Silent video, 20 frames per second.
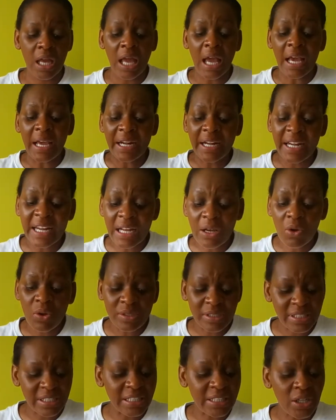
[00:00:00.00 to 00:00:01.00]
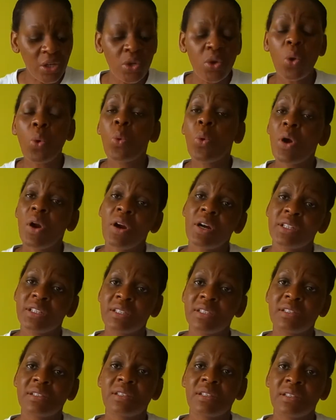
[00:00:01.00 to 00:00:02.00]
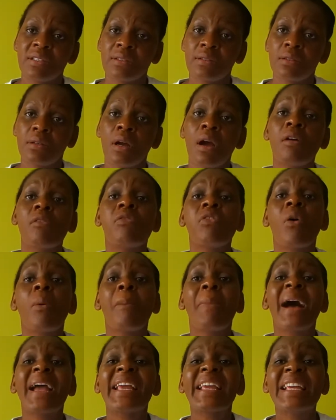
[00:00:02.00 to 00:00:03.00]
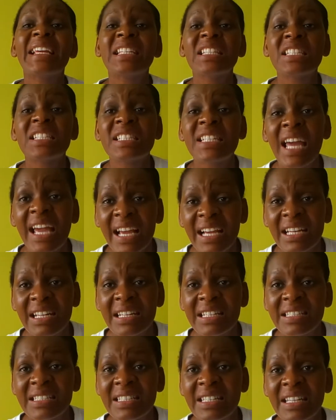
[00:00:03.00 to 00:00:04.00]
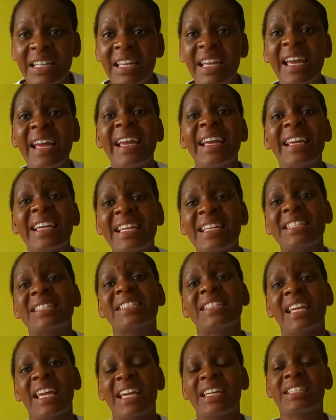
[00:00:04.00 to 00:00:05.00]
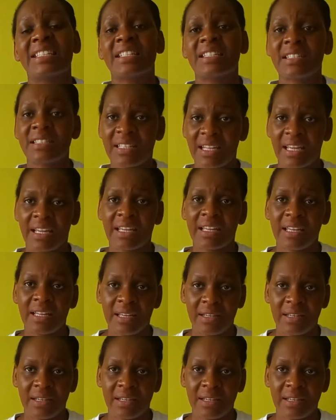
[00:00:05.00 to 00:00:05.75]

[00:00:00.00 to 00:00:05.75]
Reconsider your words, for my integrity is at stake.